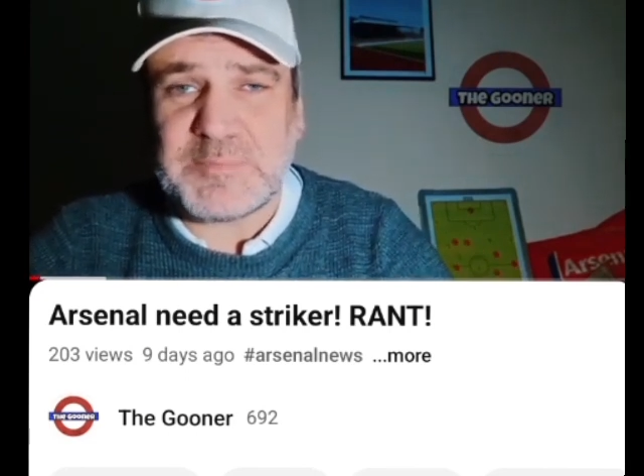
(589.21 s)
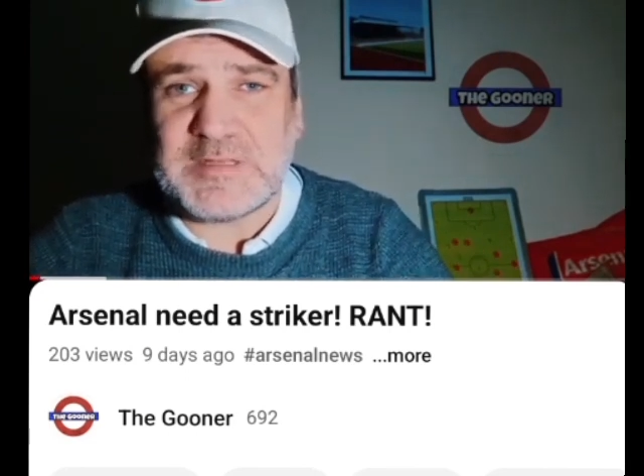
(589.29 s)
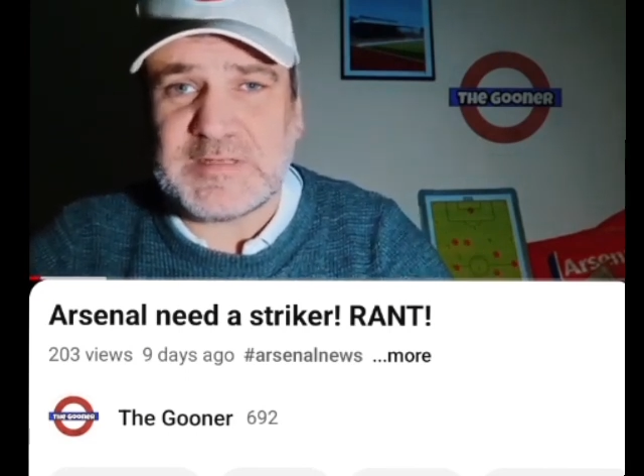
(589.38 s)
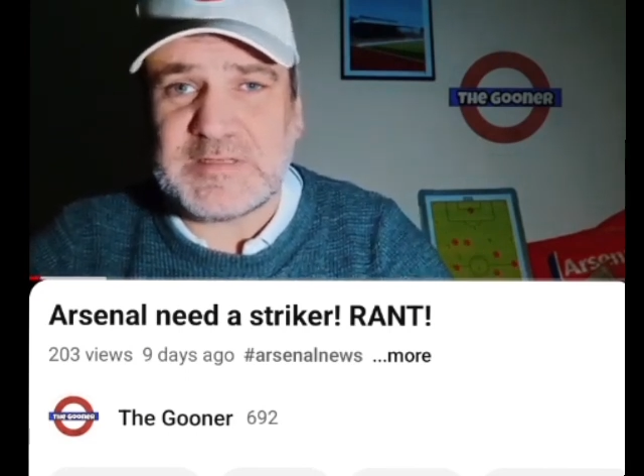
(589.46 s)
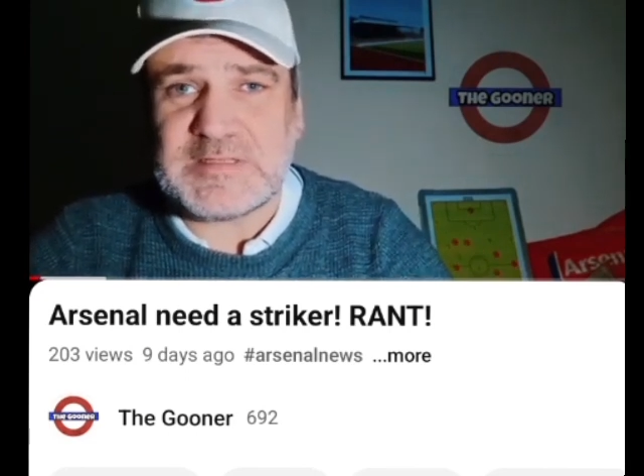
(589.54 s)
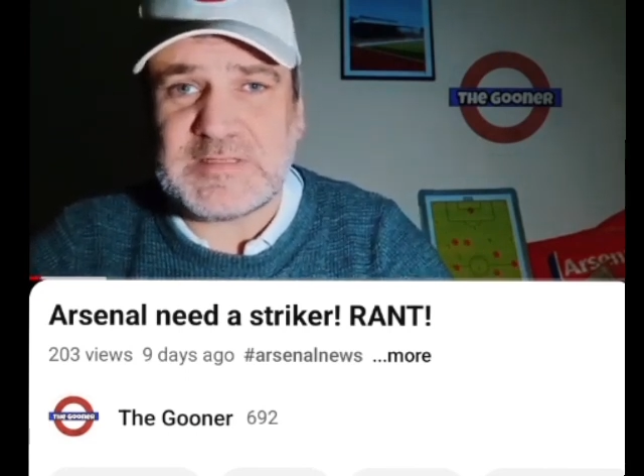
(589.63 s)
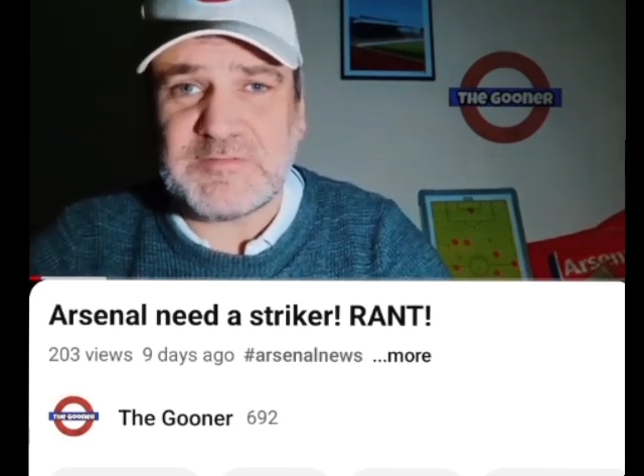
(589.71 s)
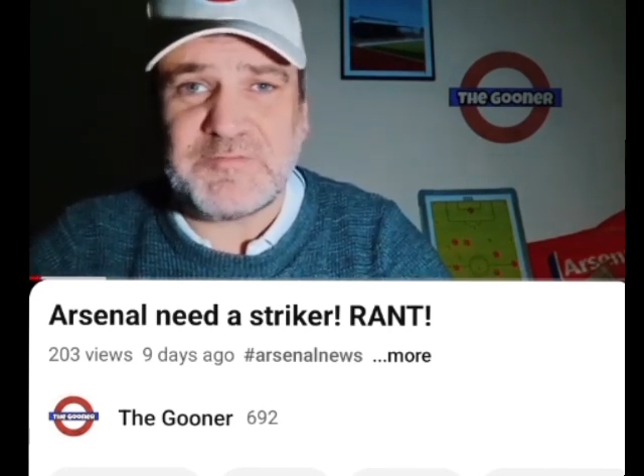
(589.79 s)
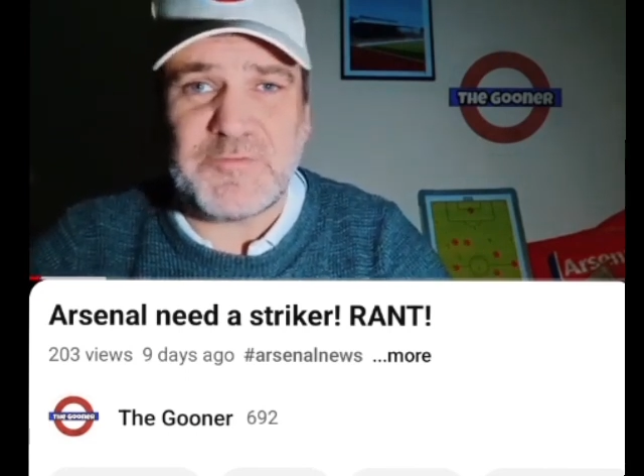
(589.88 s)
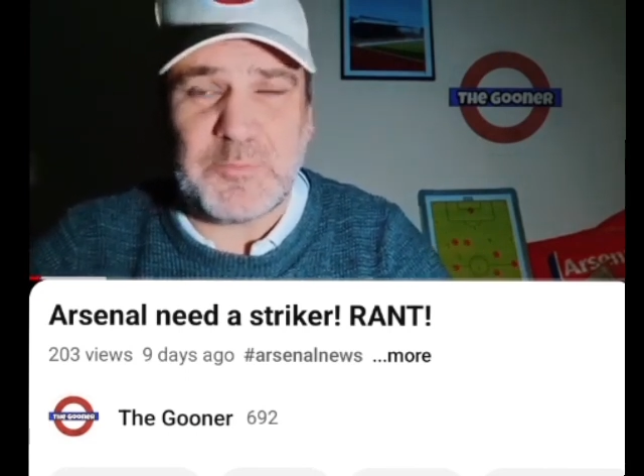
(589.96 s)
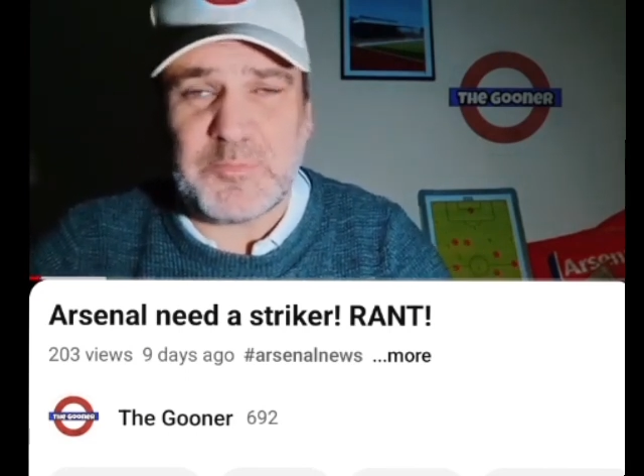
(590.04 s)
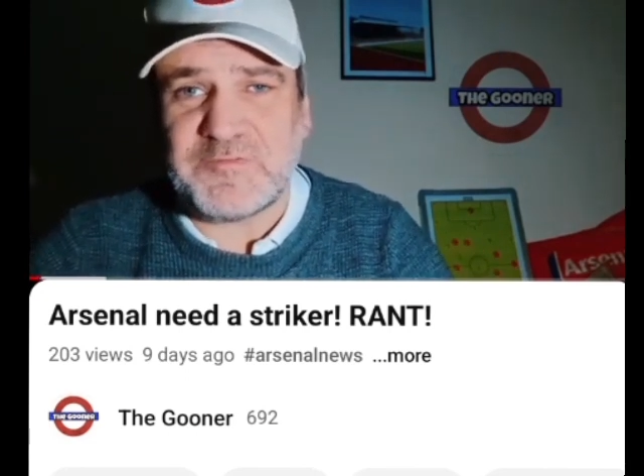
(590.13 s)
that triggered me
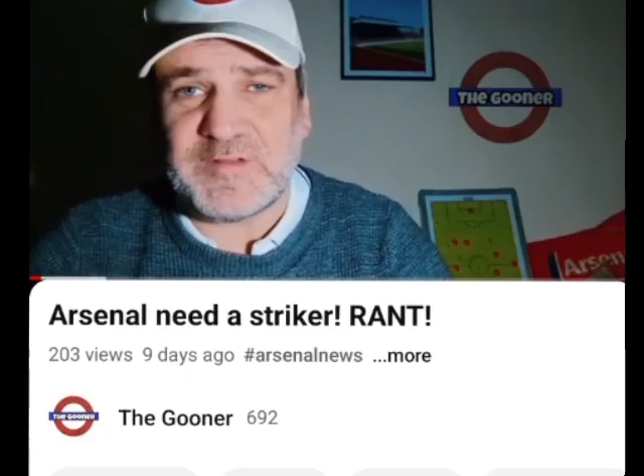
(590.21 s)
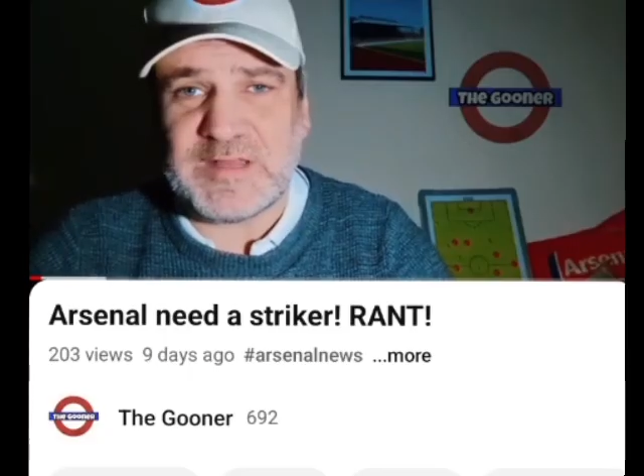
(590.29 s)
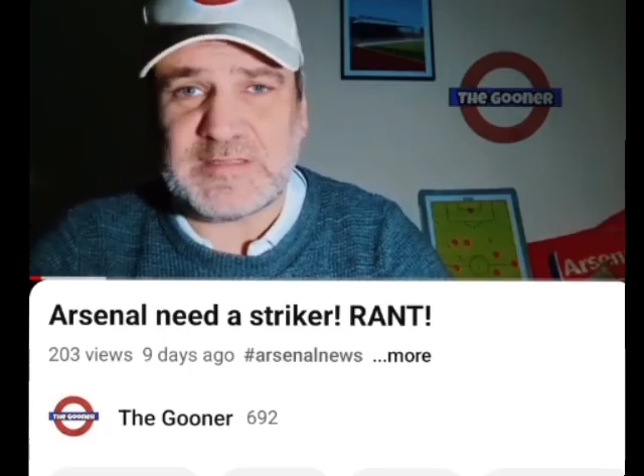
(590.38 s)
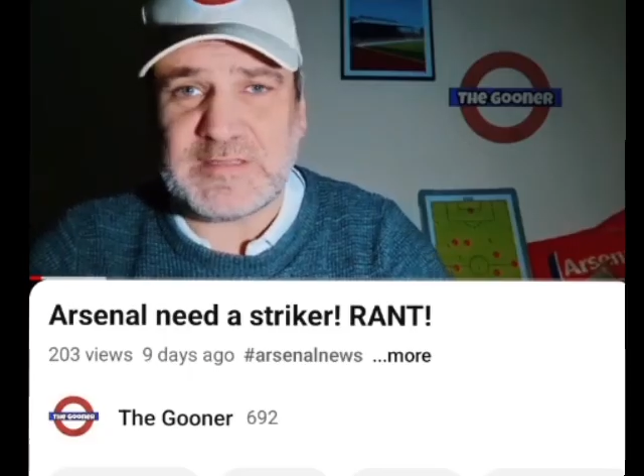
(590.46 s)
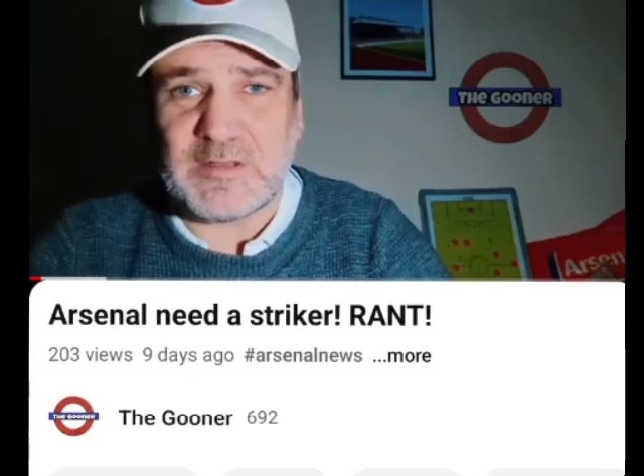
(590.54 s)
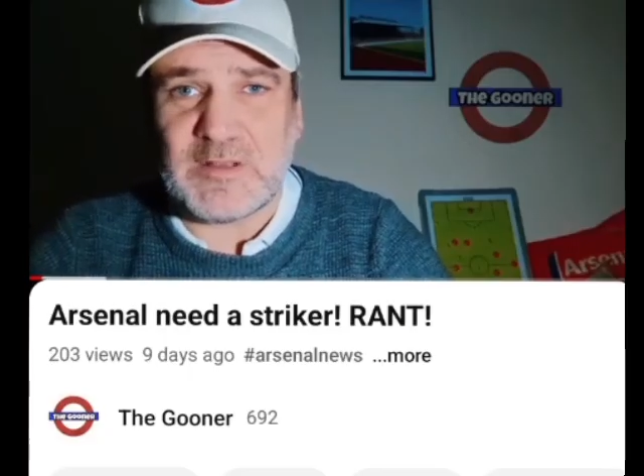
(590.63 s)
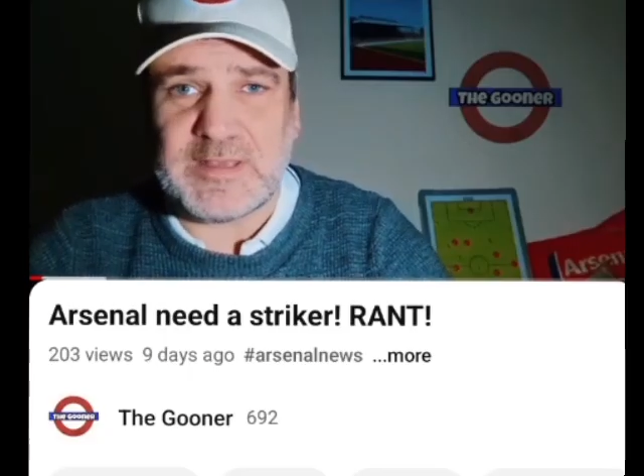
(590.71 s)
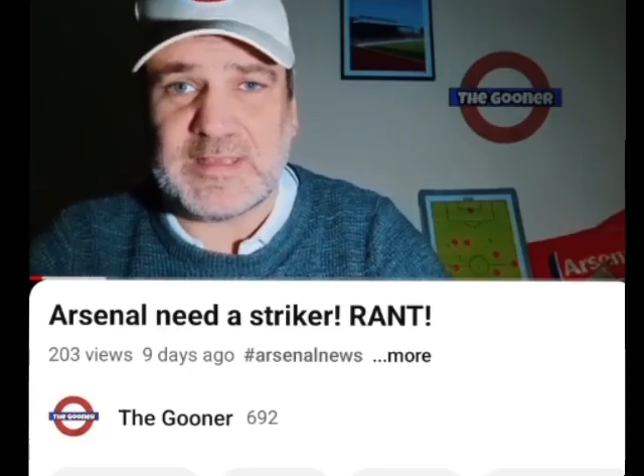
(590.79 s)
was people saying we